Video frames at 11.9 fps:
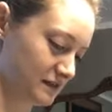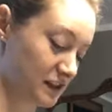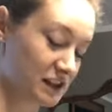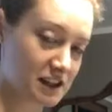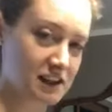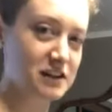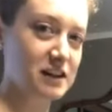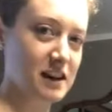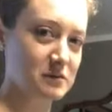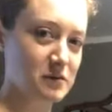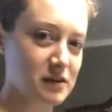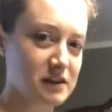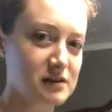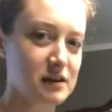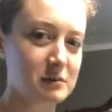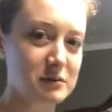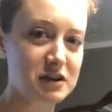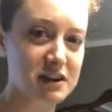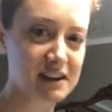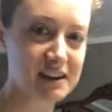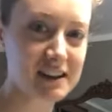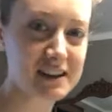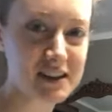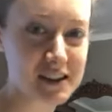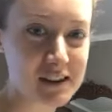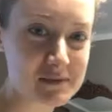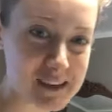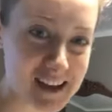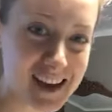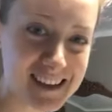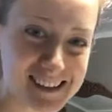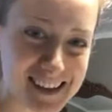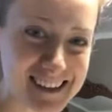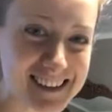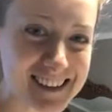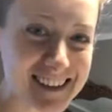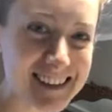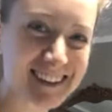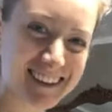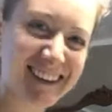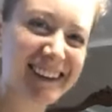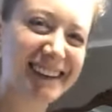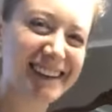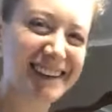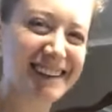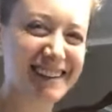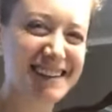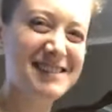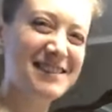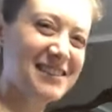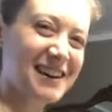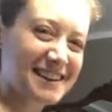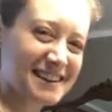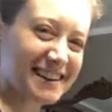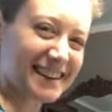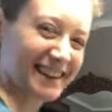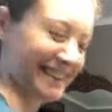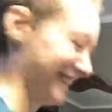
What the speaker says: vintage Kenmore sewing machine that she gave me. Hi, Stacy. Thanks for watching.